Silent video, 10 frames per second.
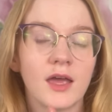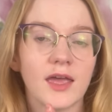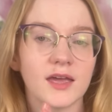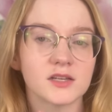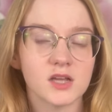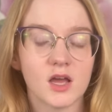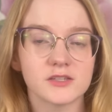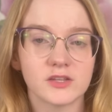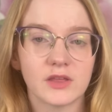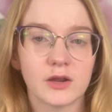and
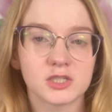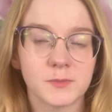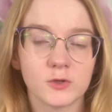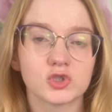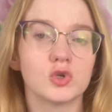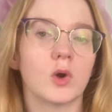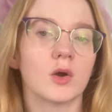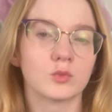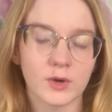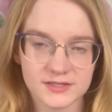also they are supposed to
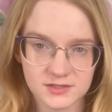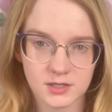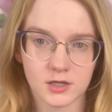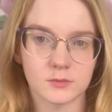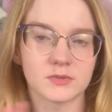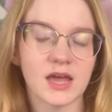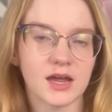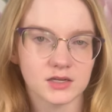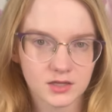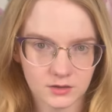arrest him,
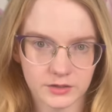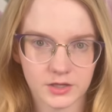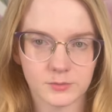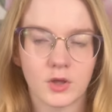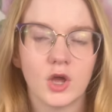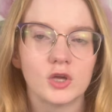not kill him.